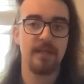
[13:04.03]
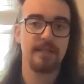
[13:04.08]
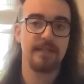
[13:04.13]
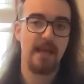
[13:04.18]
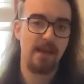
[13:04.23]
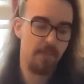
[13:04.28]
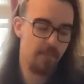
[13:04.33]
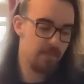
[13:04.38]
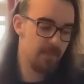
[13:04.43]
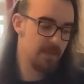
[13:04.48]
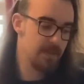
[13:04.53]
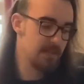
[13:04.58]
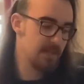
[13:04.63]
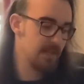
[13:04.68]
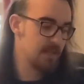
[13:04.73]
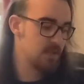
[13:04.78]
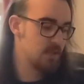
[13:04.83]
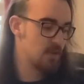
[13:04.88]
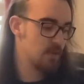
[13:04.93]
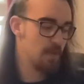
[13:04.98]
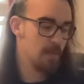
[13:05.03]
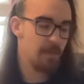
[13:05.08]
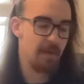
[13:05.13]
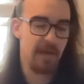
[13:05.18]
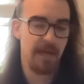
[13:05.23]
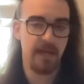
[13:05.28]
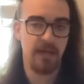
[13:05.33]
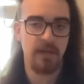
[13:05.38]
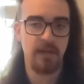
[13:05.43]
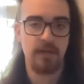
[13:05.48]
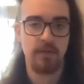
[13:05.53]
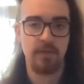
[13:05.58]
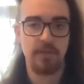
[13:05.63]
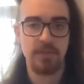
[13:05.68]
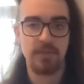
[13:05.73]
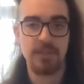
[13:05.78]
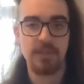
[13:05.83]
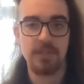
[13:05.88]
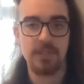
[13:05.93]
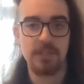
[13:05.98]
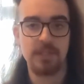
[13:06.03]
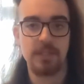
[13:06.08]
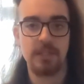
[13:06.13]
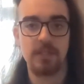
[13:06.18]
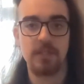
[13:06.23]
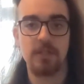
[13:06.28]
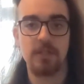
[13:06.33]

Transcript: is that strumming pattern, which is just